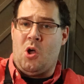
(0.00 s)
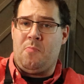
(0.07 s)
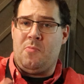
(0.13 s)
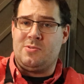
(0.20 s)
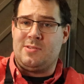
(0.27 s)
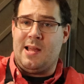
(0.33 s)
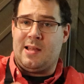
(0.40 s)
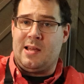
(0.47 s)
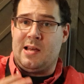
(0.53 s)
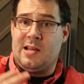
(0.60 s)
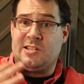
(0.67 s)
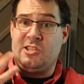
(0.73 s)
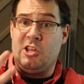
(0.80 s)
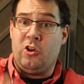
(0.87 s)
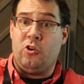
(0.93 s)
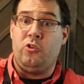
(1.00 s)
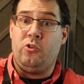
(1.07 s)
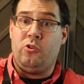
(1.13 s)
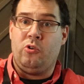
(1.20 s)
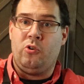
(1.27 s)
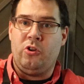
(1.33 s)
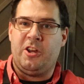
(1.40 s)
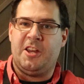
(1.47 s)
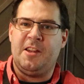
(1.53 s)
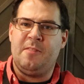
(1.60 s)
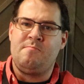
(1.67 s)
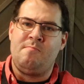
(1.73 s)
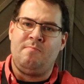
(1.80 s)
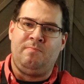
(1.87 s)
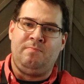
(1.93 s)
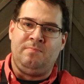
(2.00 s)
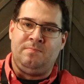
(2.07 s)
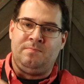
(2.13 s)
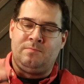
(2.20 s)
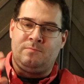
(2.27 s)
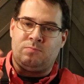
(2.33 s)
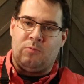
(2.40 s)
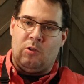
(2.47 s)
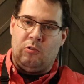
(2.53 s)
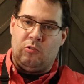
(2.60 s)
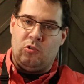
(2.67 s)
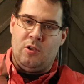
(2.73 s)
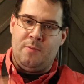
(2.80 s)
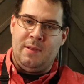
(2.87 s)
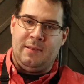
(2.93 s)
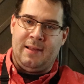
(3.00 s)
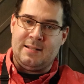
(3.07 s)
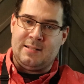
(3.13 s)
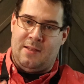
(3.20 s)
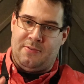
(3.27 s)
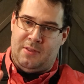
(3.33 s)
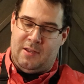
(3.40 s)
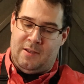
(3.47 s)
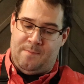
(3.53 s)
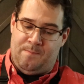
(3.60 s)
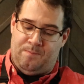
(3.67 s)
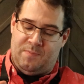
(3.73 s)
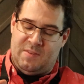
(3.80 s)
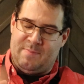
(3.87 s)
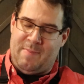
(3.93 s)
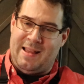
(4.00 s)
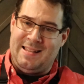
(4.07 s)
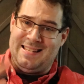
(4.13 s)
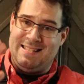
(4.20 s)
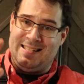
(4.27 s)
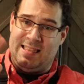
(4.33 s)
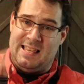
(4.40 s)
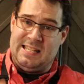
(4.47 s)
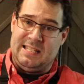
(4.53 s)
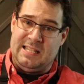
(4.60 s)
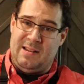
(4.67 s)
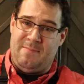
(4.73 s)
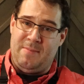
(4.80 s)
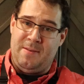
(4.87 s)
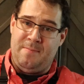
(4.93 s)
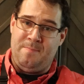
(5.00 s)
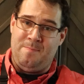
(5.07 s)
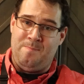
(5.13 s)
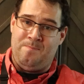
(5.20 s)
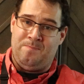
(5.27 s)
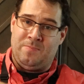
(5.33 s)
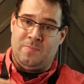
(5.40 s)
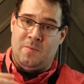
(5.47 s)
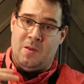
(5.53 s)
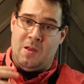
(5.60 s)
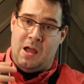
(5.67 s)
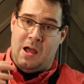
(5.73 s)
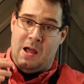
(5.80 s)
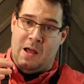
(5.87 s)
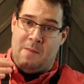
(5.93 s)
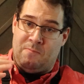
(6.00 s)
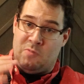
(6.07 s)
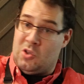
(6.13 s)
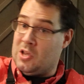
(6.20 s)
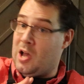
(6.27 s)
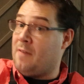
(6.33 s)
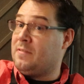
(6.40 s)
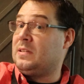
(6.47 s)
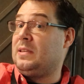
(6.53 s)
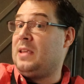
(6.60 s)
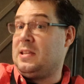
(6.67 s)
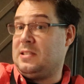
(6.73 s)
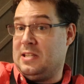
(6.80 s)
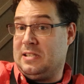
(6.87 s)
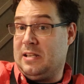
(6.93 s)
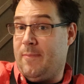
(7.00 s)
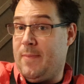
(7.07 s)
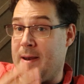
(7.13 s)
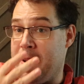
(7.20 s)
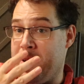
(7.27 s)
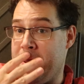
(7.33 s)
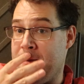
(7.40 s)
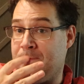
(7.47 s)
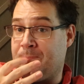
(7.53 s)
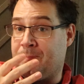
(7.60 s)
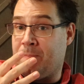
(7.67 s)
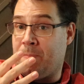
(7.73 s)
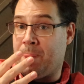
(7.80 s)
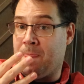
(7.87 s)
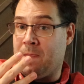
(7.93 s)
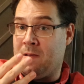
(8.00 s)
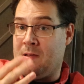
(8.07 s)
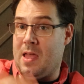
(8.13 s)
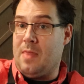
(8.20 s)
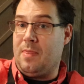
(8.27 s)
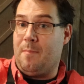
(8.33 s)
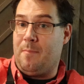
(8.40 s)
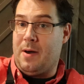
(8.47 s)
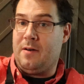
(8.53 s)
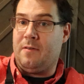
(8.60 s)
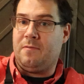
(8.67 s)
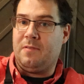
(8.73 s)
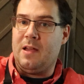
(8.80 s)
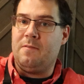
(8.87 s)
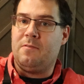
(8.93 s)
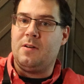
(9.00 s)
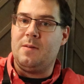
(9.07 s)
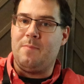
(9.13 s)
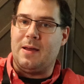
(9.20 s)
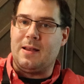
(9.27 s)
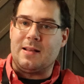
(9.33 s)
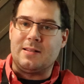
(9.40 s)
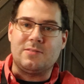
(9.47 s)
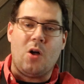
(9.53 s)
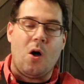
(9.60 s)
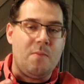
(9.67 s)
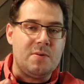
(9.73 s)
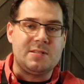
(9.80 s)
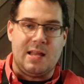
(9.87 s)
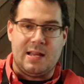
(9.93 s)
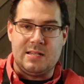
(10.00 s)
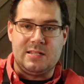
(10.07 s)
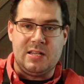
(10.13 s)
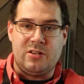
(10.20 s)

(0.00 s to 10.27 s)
Almost like a snickerdoodle cookie. A little bit less on the spices and the cinnamon. You can obviously taste the cinnamon in it and the butter flavoring, but it's almost like a